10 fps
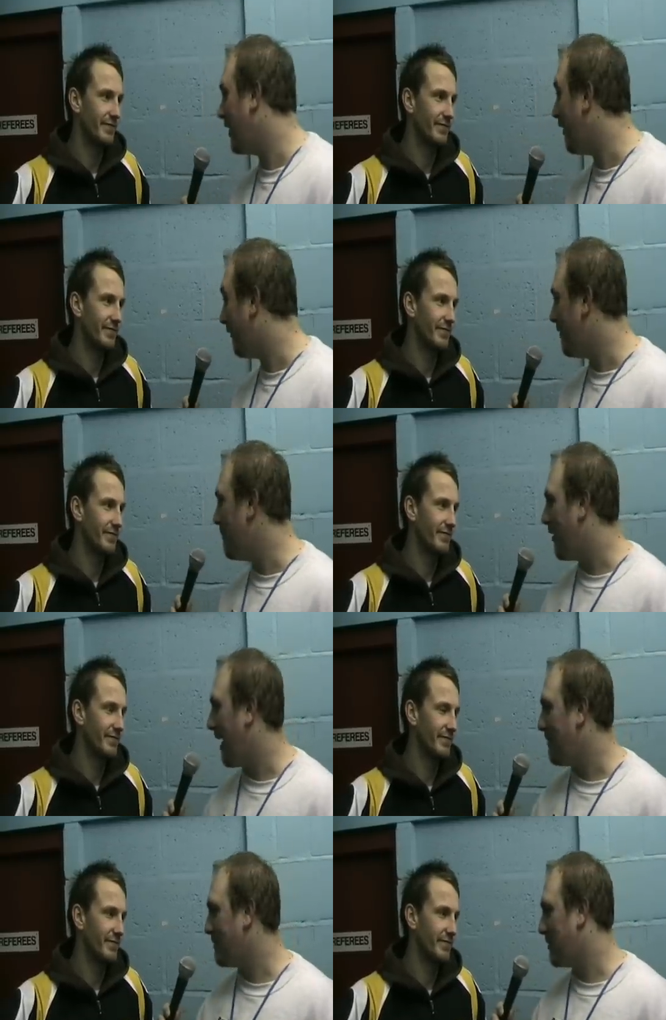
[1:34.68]
Speaker 1: you got a few more
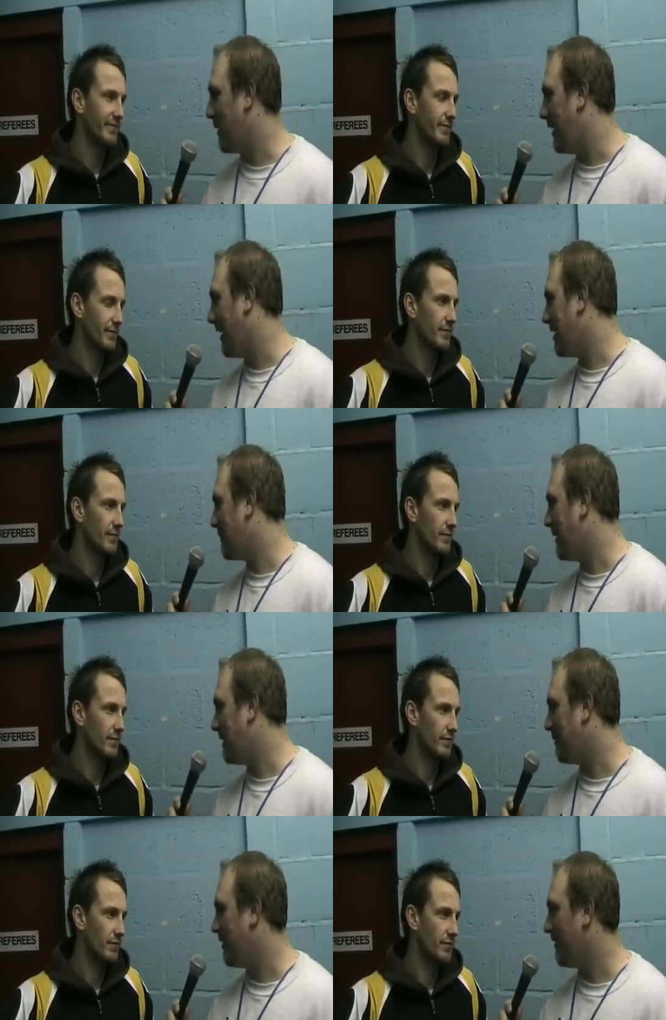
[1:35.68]
games as well against
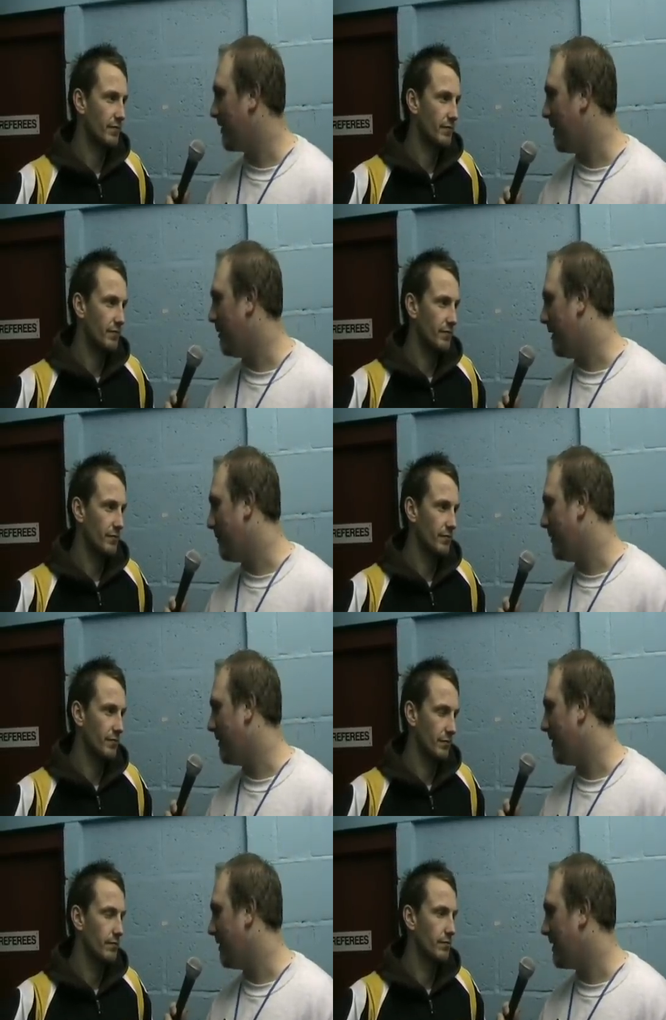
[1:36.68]
Peterborough coming up
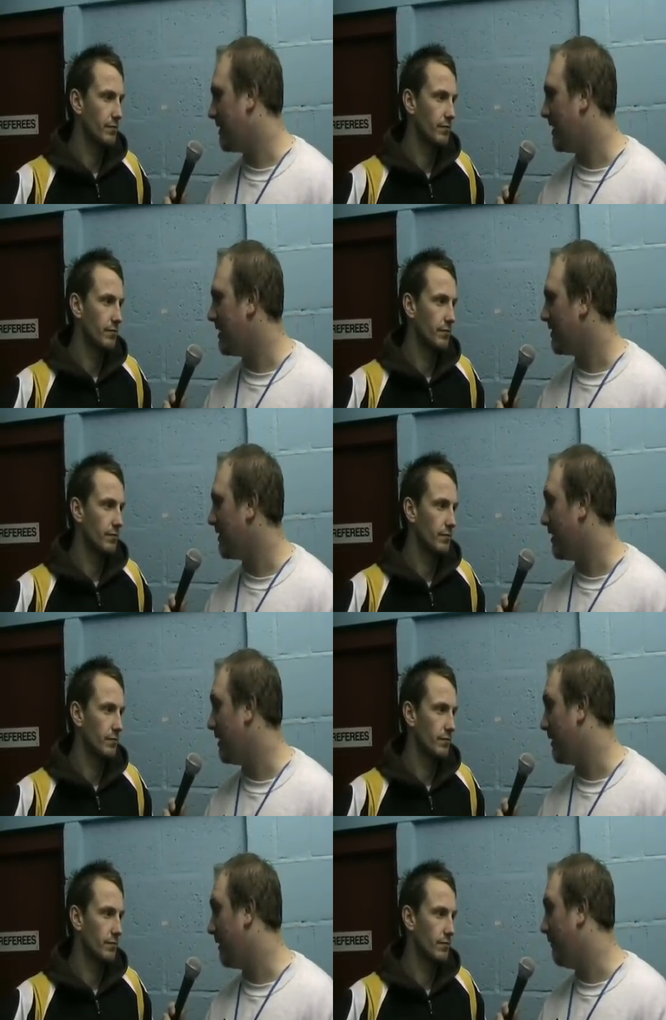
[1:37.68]
this season. Are
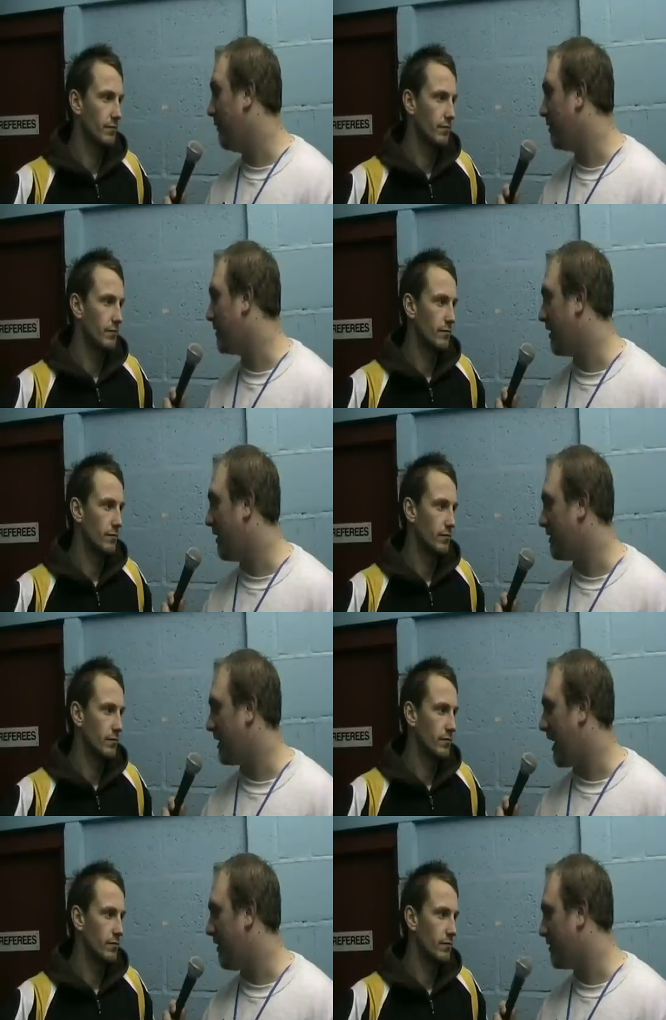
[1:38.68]
you looking forward to those
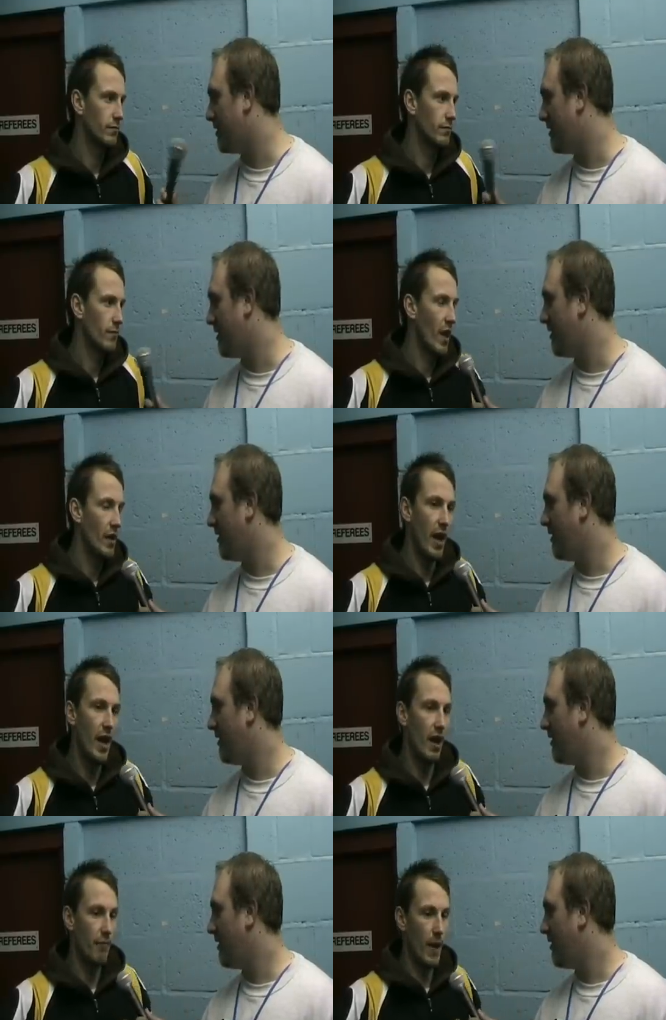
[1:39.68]
encounters?
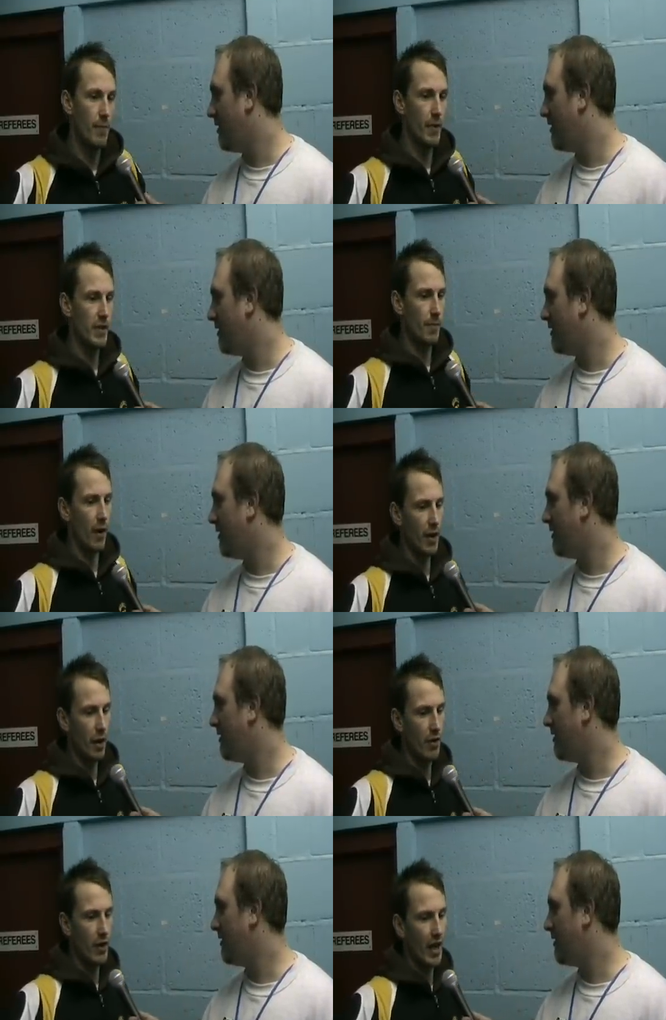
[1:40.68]
Speaker 2: Yeah, I love playing Peterborough. You
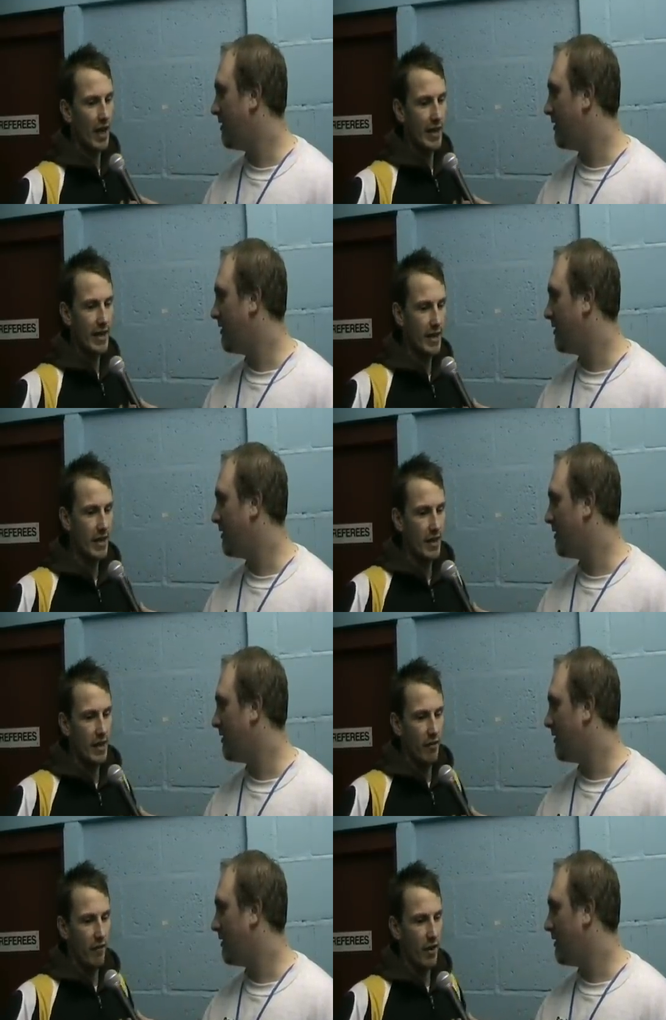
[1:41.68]
know, they're a clean,
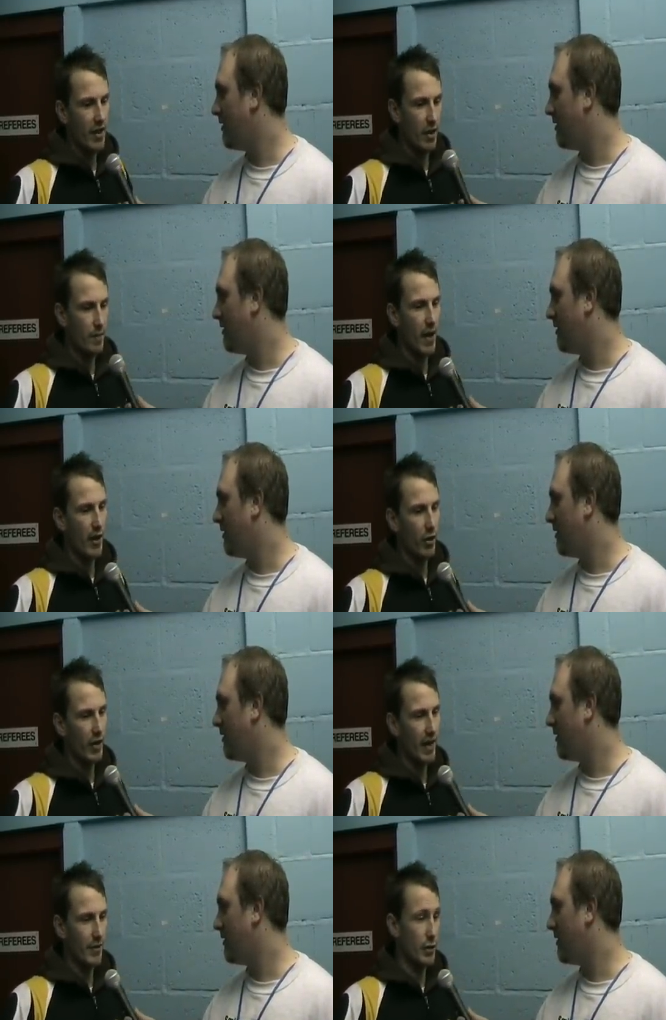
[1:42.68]
you know, they're playing
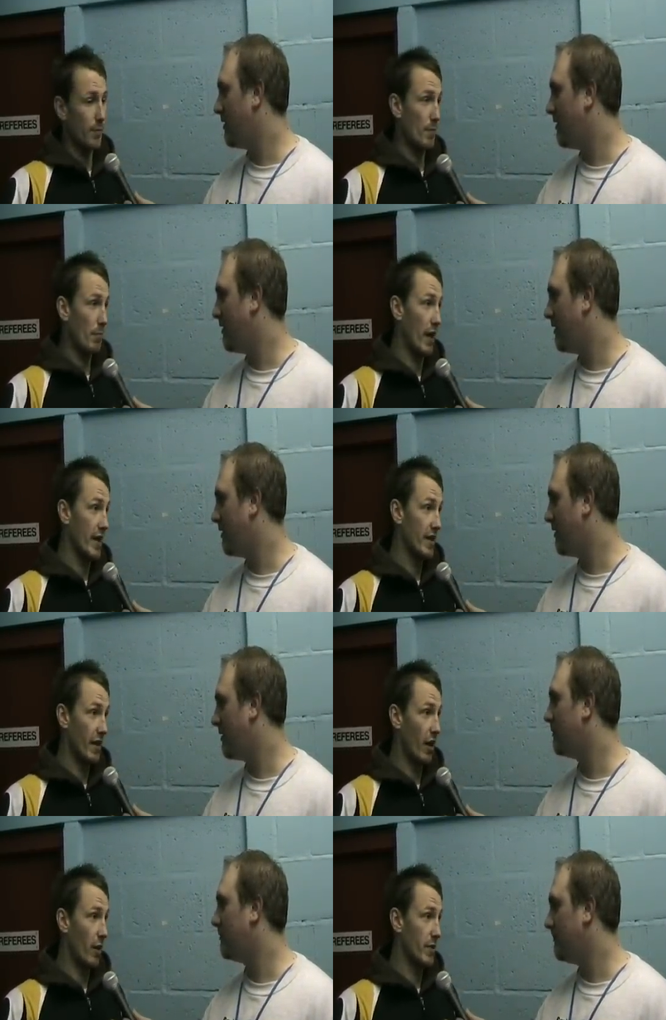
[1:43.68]
hockey how it should be played.
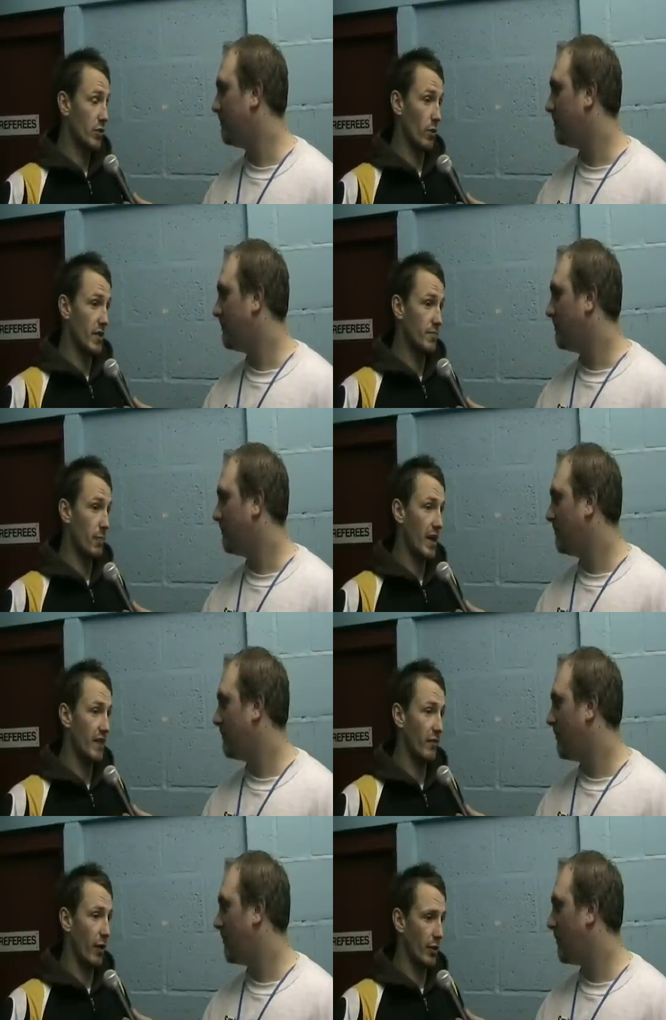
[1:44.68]
Um, it's always played
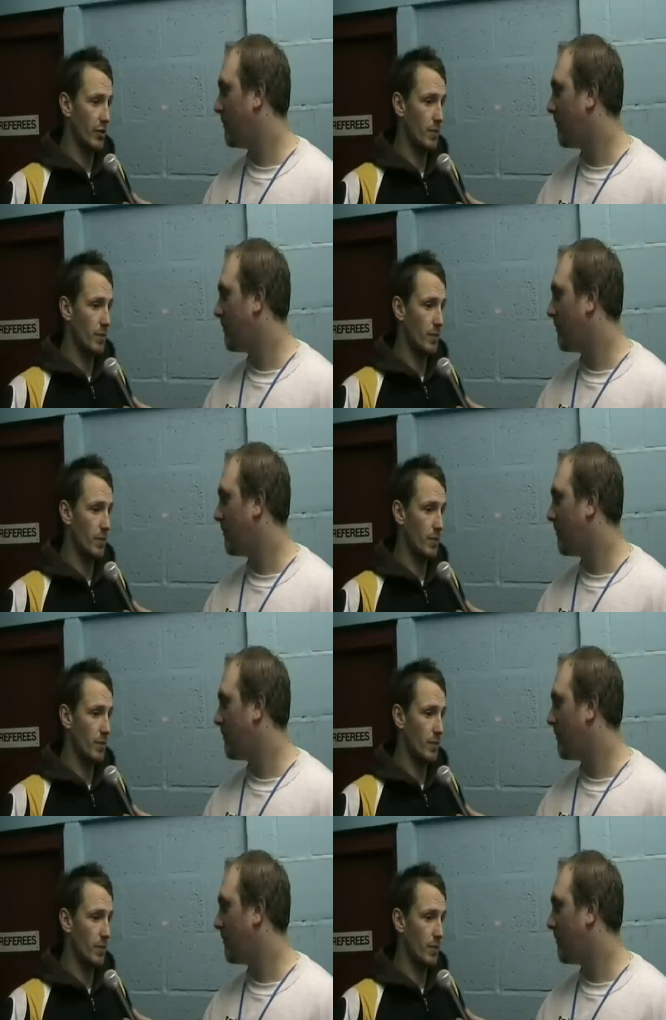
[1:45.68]
in very good